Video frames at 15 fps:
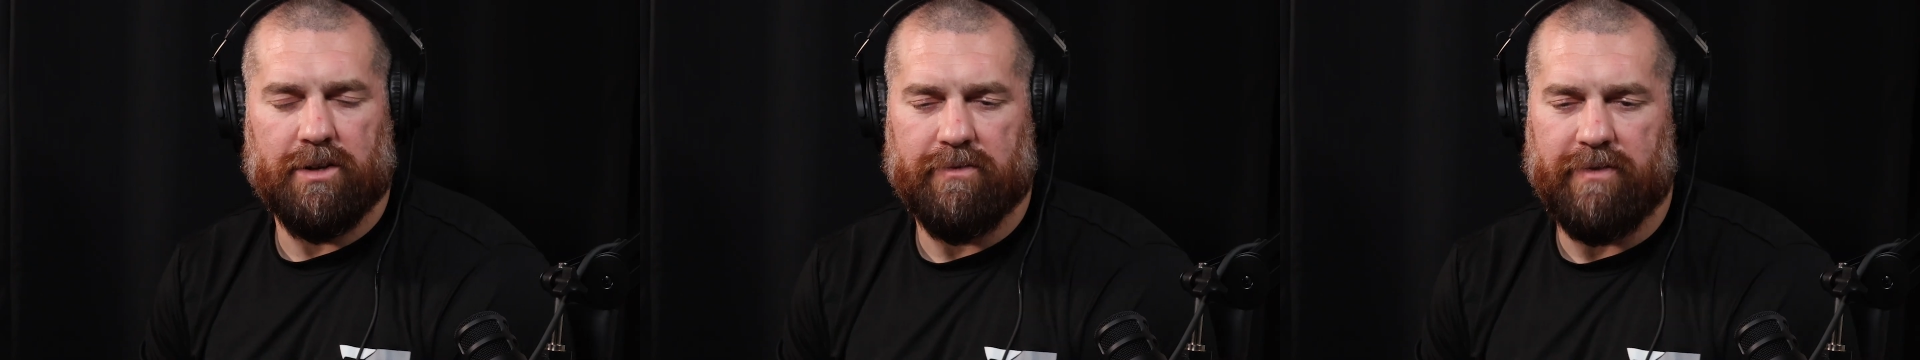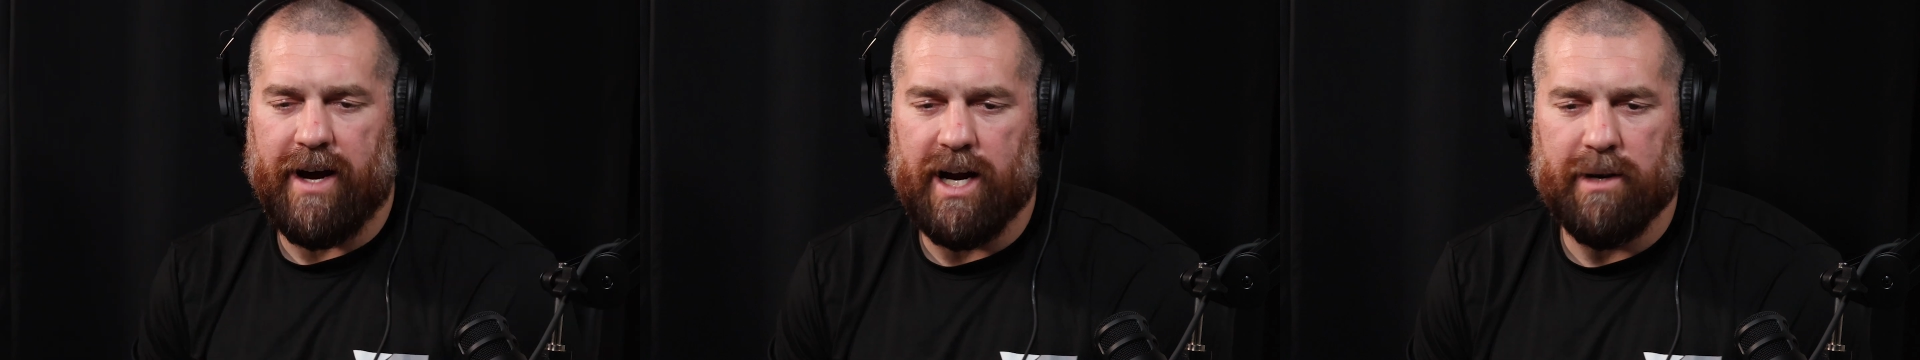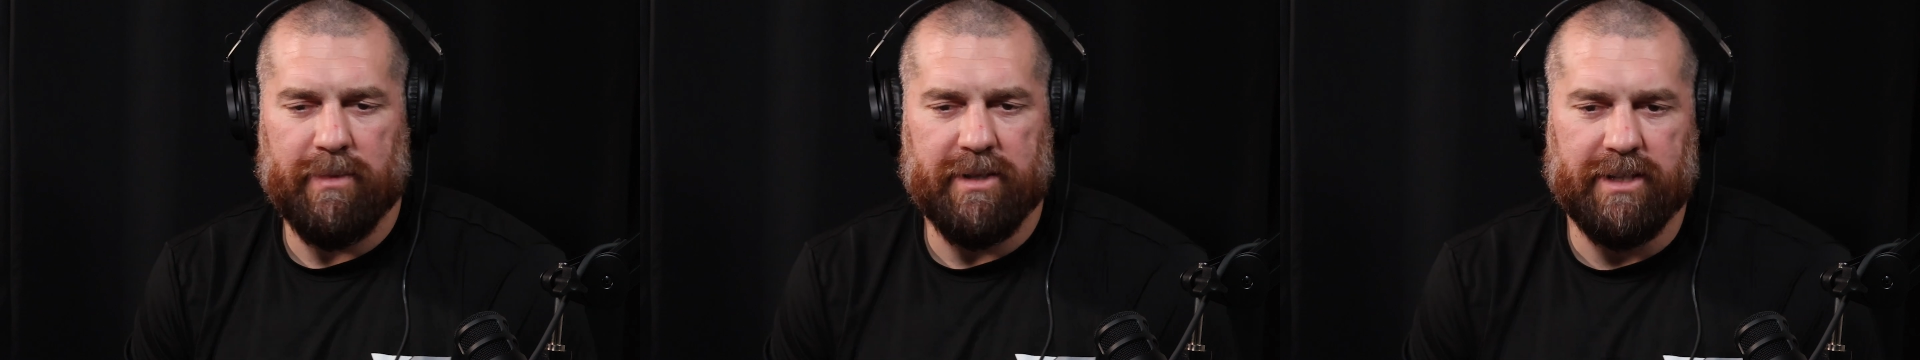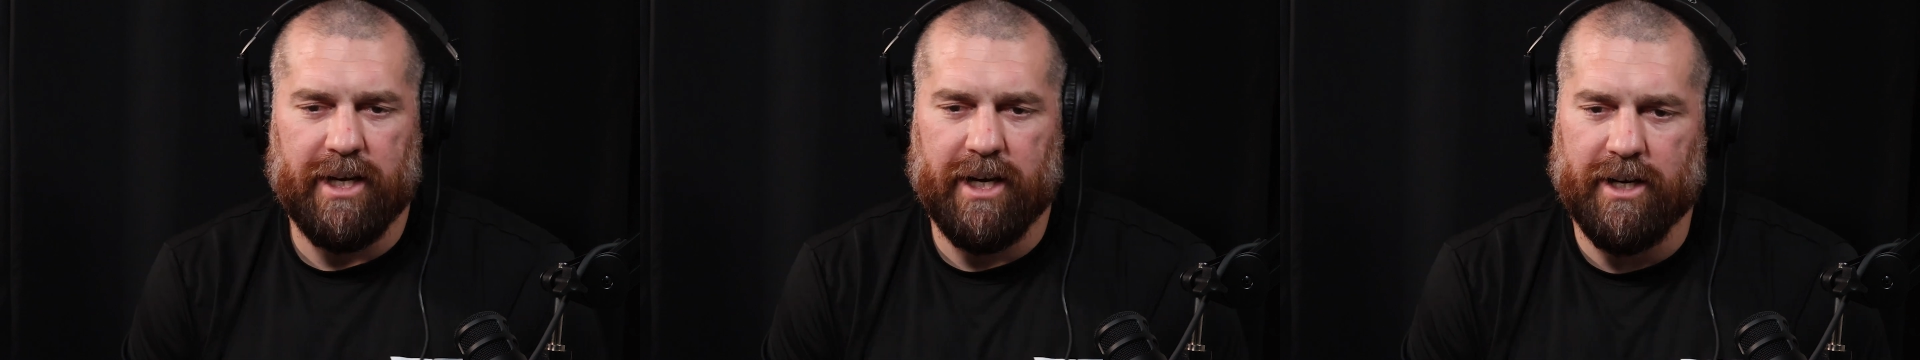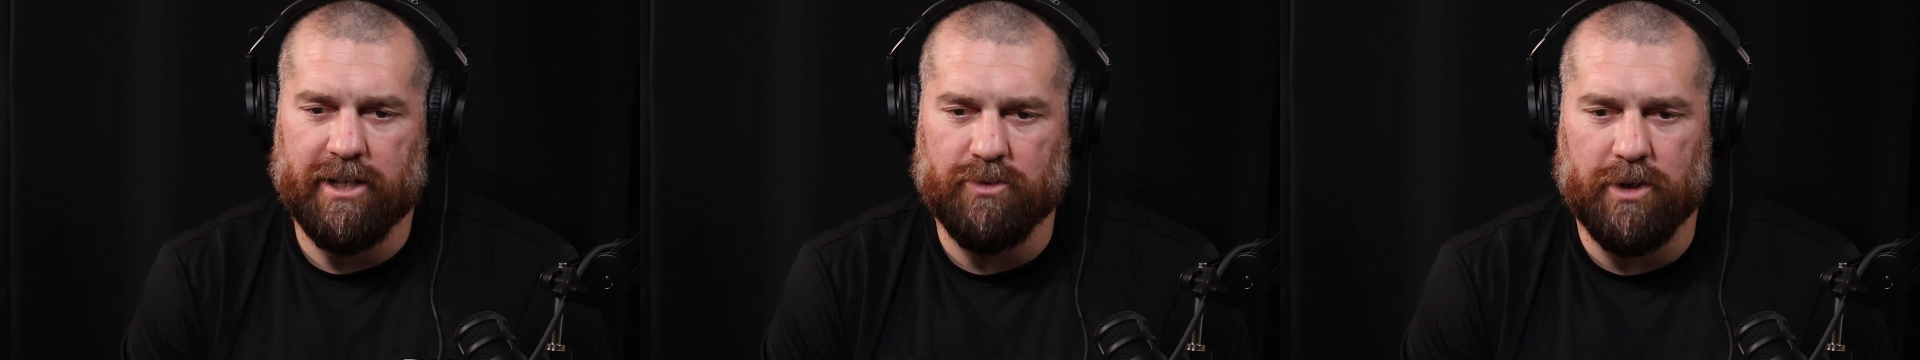environment
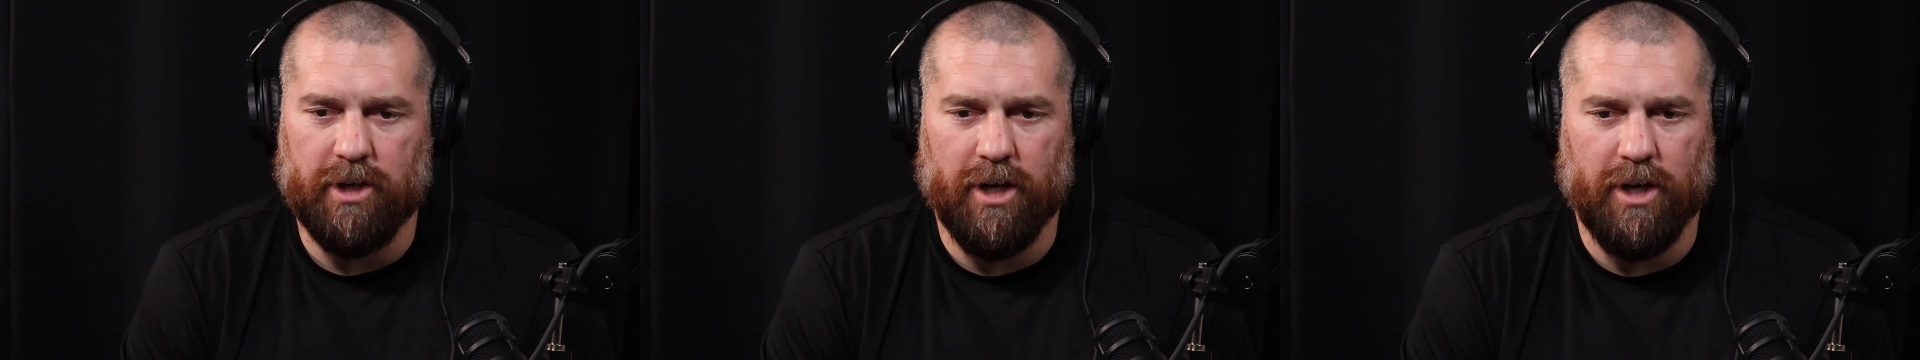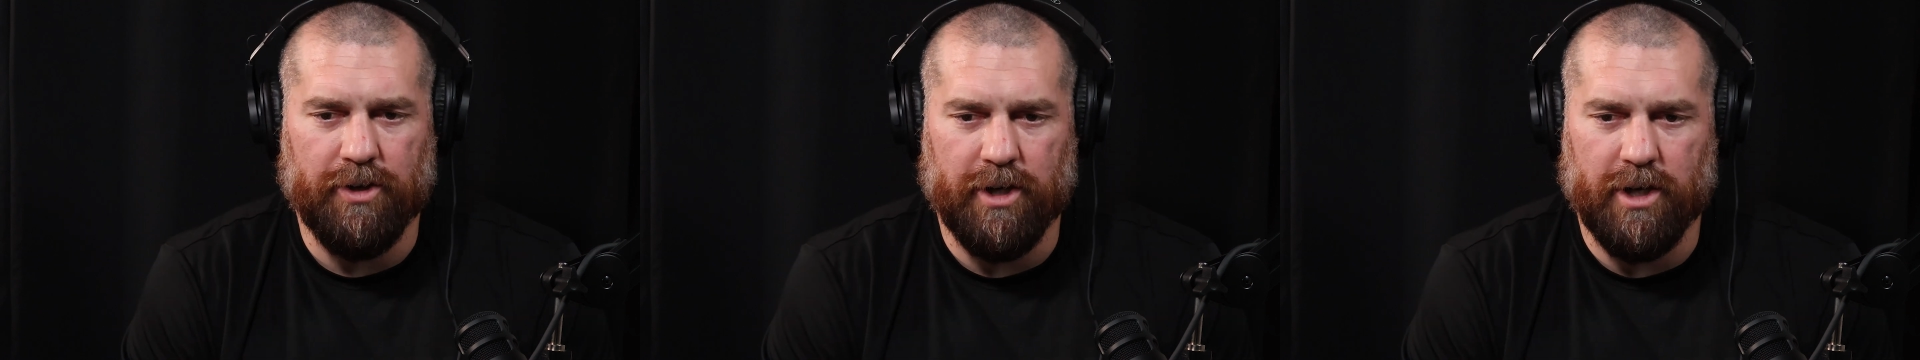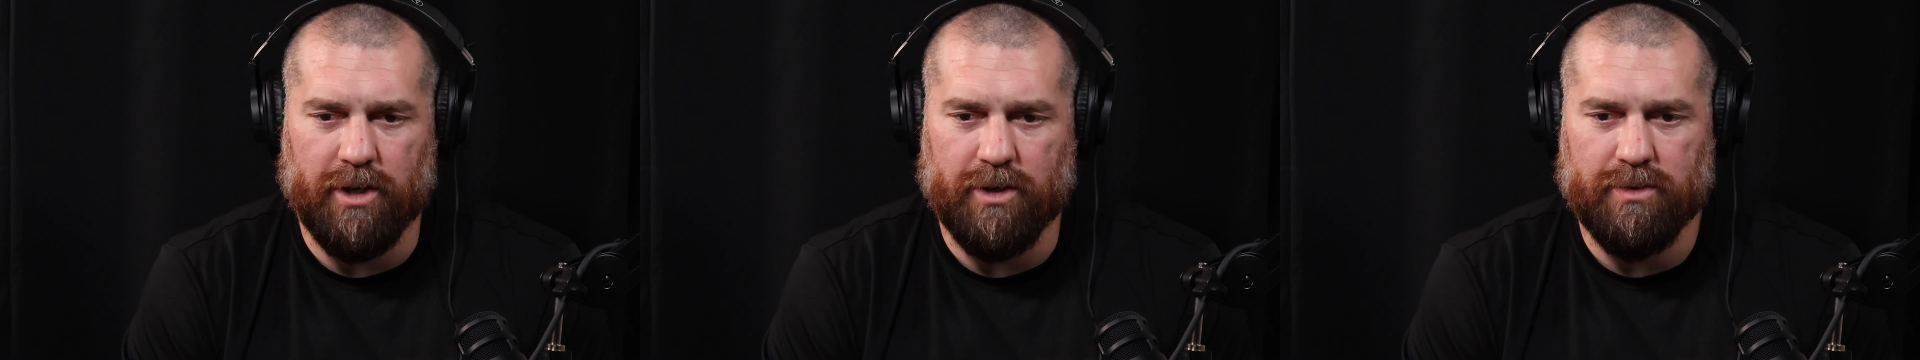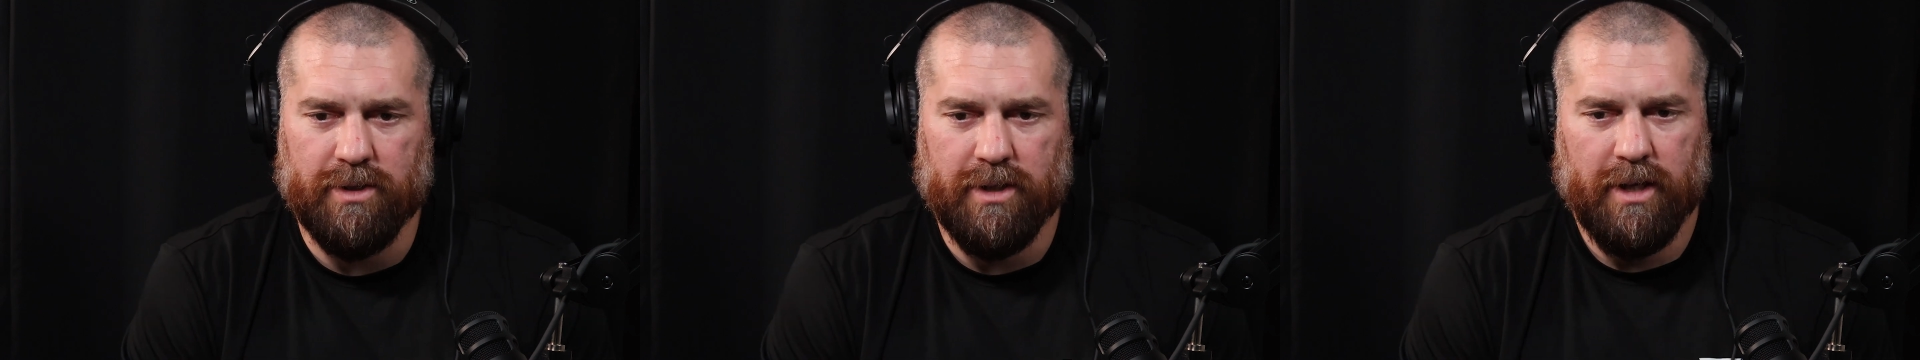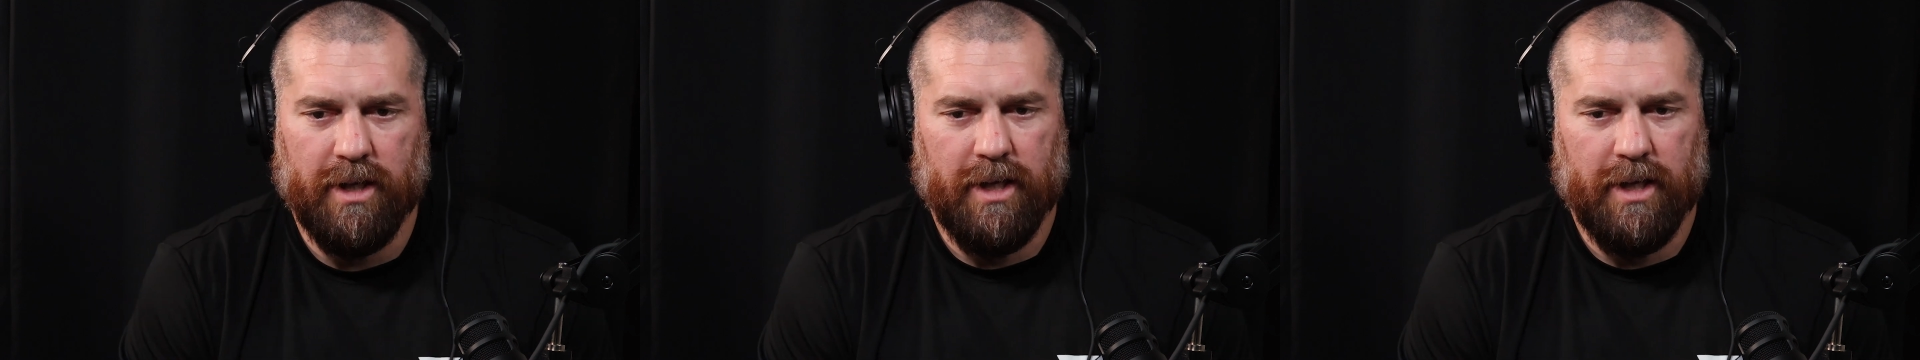there, as we all know.